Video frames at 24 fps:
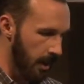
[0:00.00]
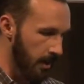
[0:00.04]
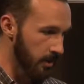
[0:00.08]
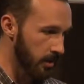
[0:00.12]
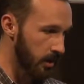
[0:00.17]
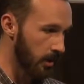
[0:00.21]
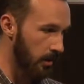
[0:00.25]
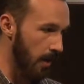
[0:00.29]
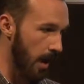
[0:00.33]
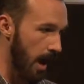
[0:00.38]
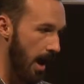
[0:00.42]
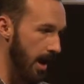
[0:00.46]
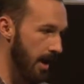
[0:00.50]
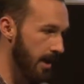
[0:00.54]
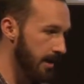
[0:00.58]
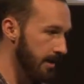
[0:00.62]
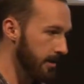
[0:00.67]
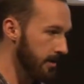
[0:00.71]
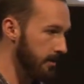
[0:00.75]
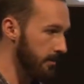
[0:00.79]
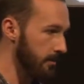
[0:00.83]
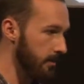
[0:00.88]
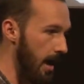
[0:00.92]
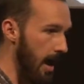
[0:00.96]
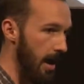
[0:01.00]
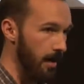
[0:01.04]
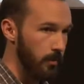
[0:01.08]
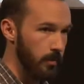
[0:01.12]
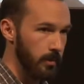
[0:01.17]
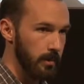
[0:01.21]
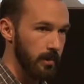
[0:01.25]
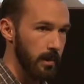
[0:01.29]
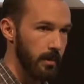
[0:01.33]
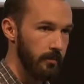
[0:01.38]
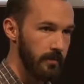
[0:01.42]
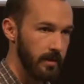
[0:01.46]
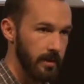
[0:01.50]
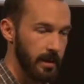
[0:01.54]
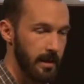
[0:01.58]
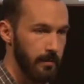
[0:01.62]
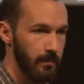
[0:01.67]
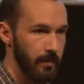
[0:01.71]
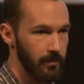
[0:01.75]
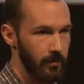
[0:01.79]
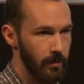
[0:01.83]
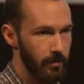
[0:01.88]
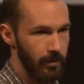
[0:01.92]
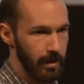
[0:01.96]
so I, I would love to keep
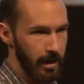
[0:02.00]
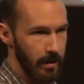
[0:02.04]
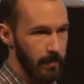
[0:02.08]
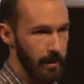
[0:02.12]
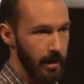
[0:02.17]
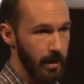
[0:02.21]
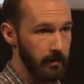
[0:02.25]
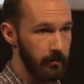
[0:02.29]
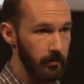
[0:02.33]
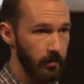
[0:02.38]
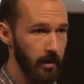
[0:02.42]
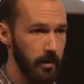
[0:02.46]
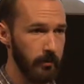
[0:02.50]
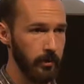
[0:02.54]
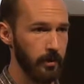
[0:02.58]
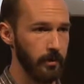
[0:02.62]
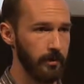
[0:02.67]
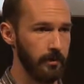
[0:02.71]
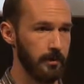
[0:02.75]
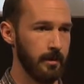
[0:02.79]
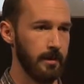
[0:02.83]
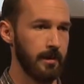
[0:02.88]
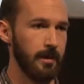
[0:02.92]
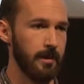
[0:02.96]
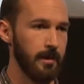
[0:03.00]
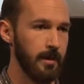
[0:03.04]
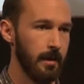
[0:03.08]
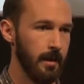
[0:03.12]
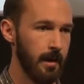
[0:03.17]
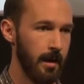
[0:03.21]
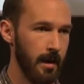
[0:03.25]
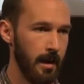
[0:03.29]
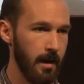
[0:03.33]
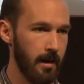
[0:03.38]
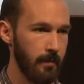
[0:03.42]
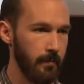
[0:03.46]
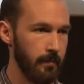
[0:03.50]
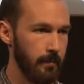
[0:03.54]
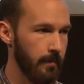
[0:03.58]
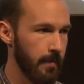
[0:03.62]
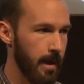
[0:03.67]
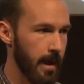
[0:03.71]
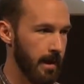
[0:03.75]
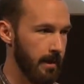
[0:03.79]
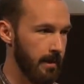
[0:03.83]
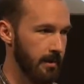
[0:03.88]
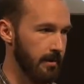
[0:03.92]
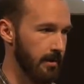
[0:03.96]
the V1 API forever. Um,
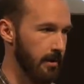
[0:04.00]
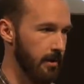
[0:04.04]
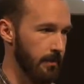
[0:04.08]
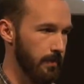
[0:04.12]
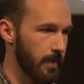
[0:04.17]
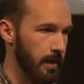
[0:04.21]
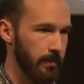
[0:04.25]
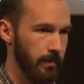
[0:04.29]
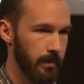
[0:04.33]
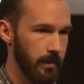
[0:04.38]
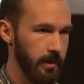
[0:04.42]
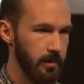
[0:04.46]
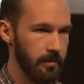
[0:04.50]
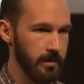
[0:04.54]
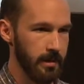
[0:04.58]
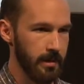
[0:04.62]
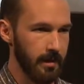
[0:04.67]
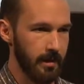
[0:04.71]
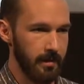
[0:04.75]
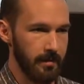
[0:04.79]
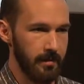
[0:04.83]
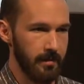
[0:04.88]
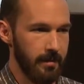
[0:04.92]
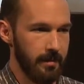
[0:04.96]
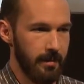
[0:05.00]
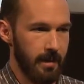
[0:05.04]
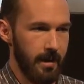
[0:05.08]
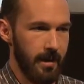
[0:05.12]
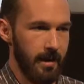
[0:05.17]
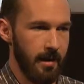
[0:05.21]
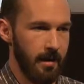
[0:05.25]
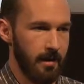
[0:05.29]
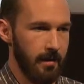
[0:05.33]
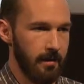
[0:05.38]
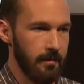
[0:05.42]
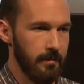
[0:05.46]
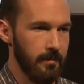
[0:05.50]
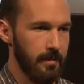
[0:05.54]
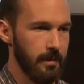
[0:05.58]
I, there are people using it uh,